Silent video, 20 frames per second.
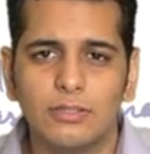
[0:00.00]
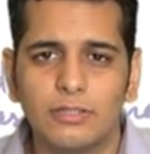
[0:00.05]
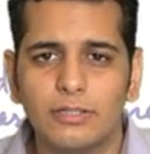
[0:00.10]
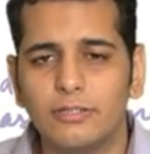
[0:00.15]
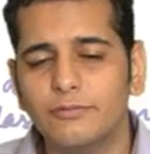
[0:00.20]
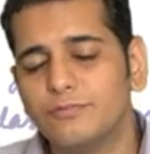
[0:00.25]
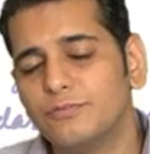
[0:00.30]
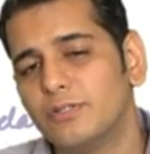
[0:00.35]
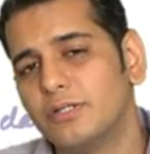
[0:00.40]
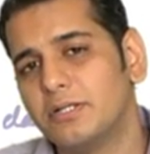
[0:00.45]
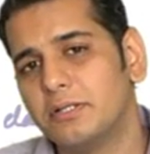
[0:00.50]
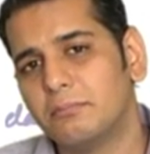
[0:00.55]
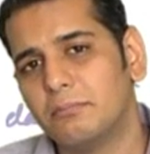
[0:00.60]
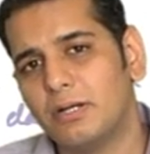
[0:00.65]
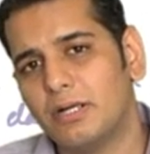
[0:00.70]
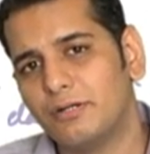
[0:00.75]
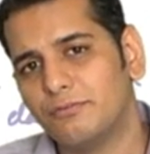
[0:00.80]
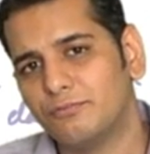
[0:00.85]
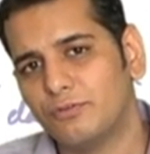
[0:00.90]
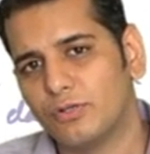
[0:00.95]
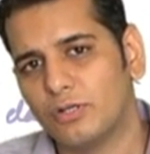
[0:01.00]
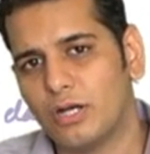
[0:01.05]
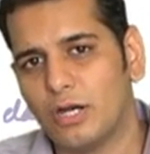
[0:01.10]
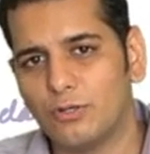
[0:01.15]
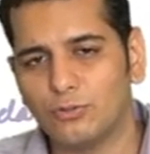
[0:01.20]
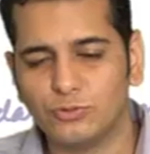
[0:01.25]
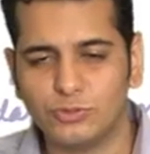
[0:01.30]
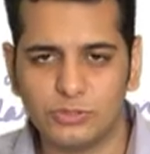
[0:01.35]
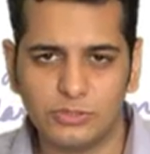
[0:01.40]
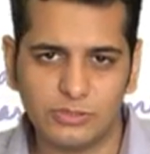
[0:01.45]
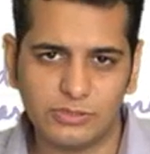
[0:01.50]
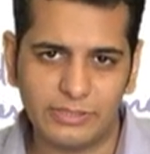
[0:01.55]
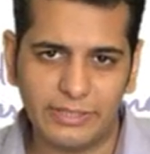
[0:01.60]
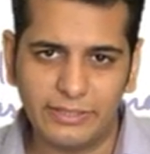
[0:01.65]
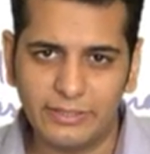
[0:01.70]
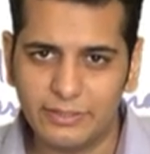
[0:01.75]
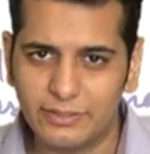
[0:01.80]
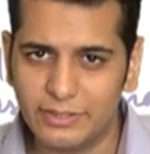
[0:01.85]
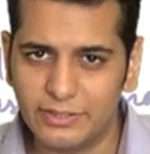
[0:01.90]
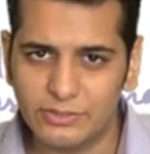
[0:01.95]
If the demand for houses
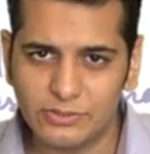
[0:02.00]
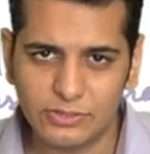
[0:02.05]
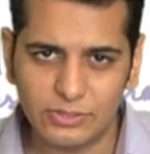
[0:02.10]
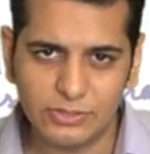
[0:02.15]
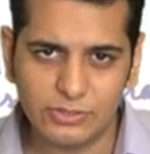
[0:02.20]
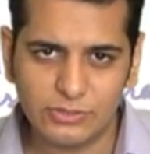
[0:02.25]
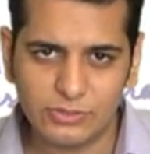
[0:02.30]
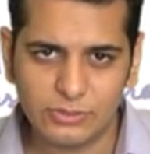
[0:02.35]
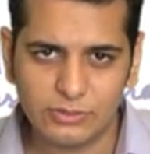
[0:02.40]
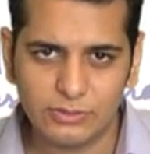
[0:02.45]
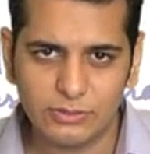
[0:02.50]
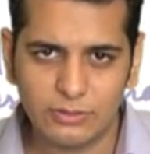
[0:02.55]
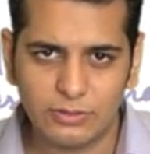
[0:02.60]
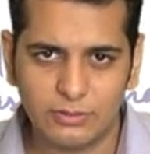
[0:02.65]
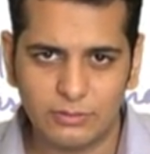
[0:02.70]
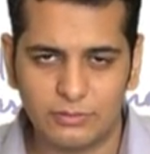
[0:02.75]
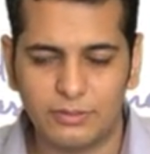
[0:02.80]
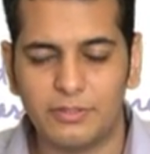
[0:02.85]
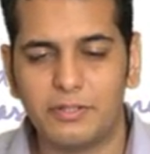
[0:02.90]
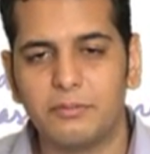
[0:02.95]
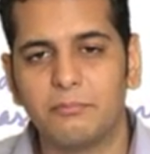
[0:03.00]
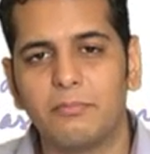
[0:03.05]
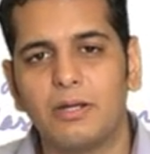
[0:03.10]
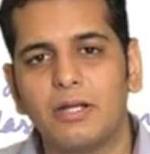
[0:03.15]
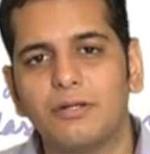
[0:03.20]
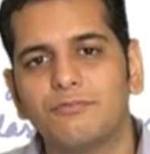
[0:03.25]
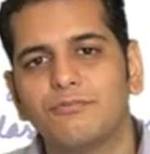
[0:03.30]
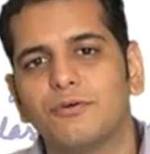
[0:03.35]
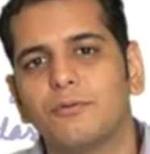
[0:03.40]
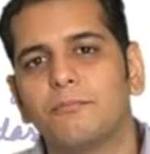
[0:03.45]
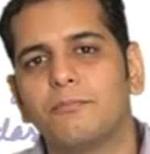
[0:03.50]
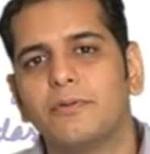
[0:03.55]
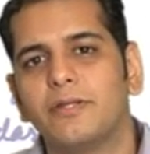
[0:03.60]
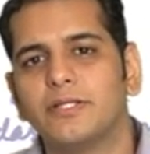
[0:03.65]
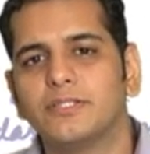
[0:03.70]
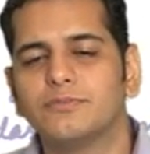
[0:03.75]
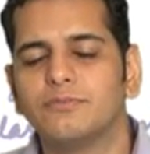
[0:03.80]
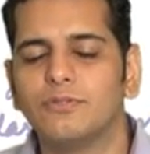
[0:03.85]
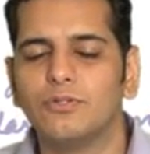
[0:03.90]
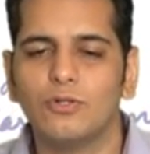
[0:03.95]
increases, the demand for
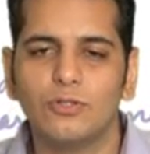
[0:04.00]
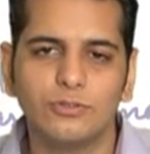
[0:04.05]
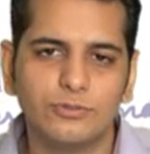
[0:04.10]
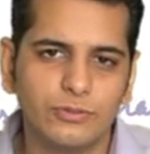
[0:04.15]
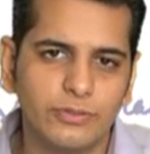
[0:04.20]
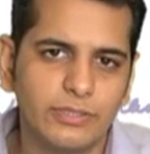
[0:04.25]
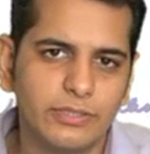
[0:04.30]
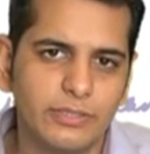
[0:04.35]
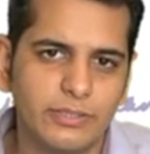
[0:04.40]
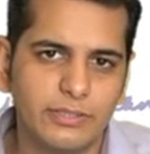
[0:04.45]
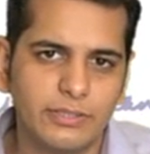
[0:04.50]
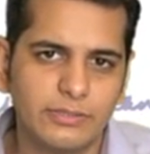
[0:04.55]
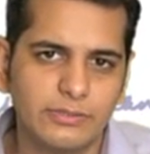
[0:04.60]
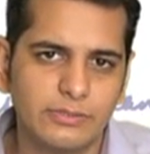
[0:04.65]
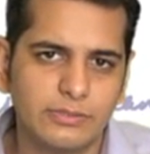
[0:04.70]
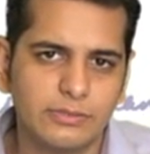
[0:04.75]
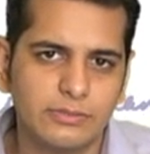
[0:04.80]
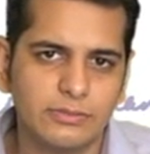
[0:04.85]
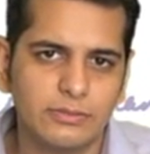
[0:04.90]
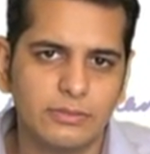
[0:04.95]
bricks will also increase.